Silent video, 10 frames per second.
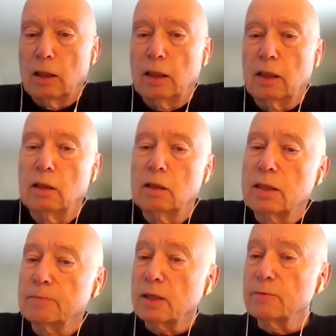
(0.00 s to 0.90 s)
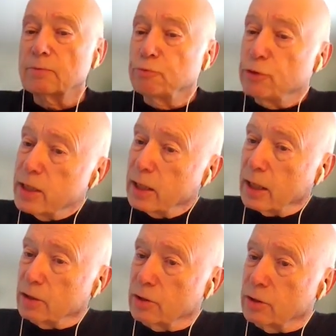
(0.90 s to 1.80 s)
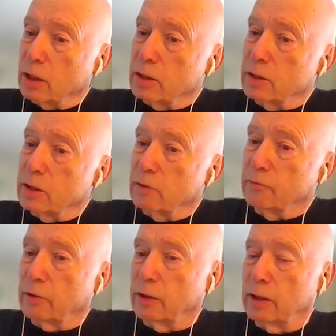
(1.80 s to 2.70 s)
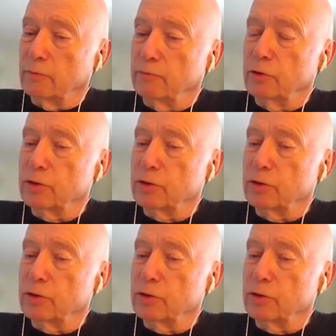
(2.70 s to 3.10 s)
And sometimes breathing exercises are very helpful.